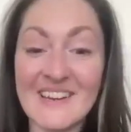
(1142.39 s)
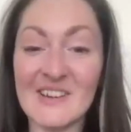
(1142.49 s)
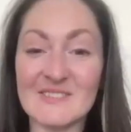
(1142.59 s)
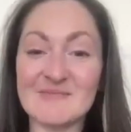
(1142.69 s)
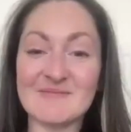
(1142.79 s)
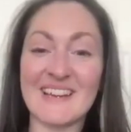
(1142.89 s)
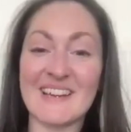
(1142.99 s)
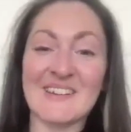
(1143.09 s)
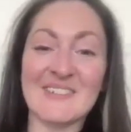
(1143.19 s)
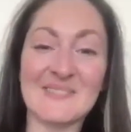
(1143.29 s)
I know,
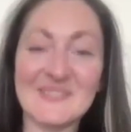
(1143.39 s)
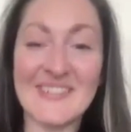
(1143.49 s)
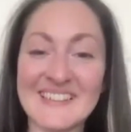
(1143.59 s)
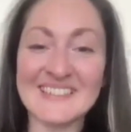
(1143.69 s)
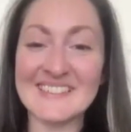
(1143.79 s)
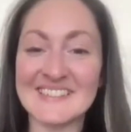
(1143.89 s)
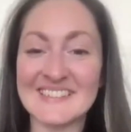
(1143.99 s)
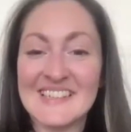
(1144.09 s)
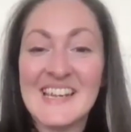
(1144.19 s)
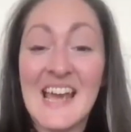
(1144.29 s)
I know.
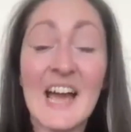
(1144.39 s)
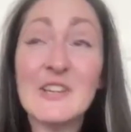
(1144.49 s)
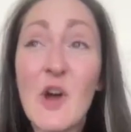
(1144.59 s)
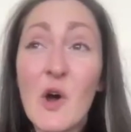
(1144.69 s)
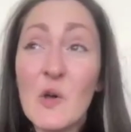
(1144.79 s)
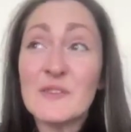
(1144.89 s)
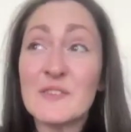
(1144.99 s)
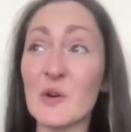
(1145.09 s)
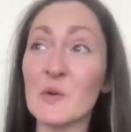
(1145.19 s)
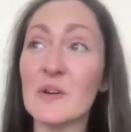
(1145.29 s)
And
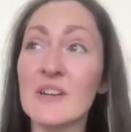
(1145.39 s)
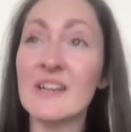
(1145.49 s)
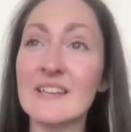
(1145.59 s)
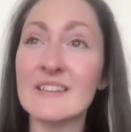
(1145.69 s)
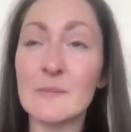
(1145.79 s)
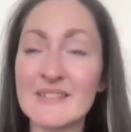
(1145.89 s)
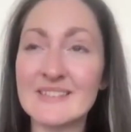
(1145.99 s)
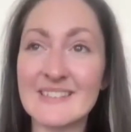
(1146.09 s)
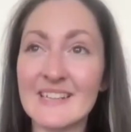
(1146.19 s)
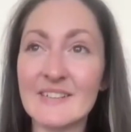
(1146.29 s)
also the
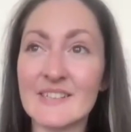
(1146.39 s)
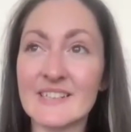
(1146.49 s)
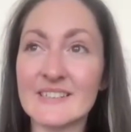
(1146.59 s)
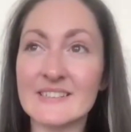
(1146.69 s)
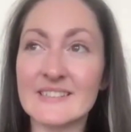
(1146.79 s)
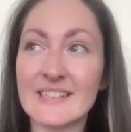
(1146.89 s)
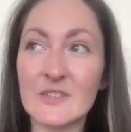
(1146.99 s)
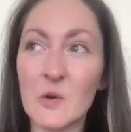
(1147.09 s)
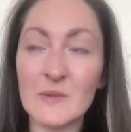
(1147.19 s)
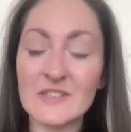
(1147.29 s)
mysterious
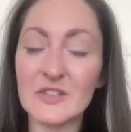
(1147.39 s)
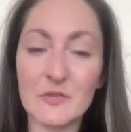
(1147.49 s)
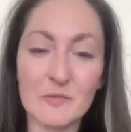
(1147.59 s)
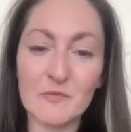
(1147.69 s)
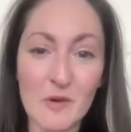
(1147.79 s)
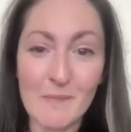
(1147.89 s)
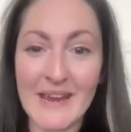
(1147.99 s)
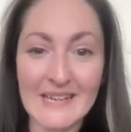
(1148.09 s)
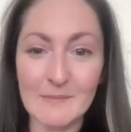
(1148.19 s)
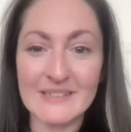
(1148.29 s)
is always going to
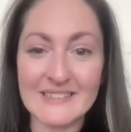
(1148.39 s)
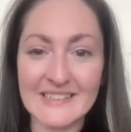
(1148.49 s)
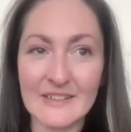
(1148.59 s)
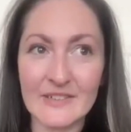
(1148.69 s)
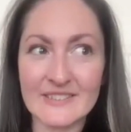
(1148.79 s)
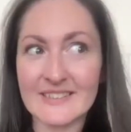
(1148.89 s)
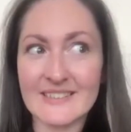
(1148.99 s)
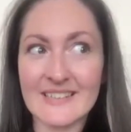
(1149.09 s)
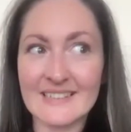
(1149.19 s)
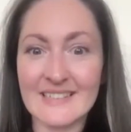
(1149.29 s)
remain mysterious
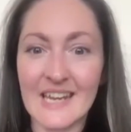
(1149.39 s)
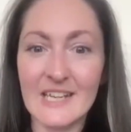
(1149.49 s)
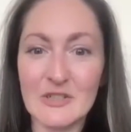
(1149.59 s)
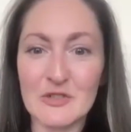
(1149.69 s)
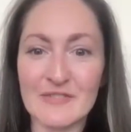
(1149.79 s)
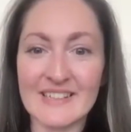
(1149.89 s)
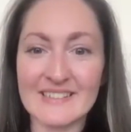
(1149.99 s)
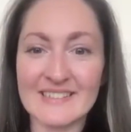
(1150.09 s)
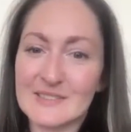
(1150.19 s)
because that's the nature of it.